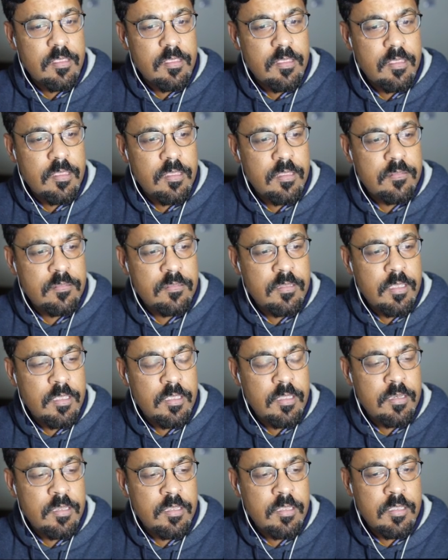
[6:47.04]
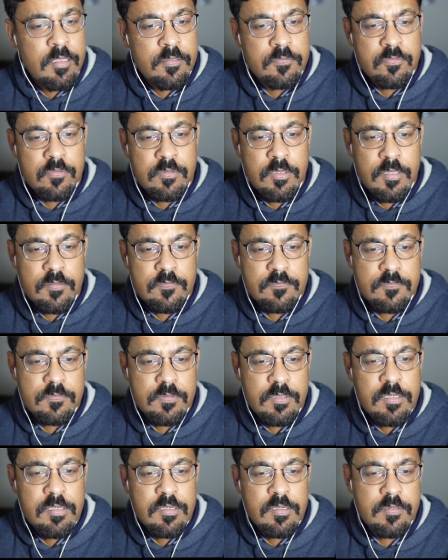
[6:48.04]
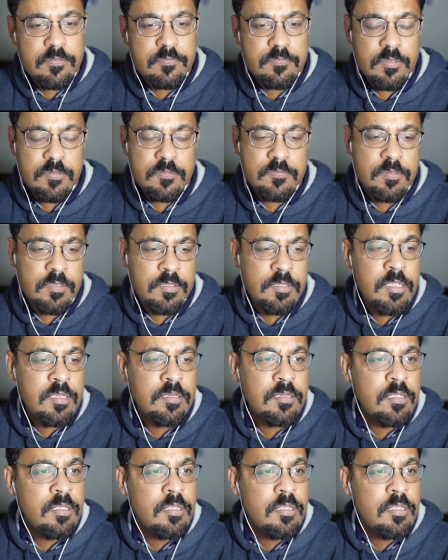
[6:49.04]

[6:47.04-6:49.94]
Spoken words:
and then as you can see it succeeded.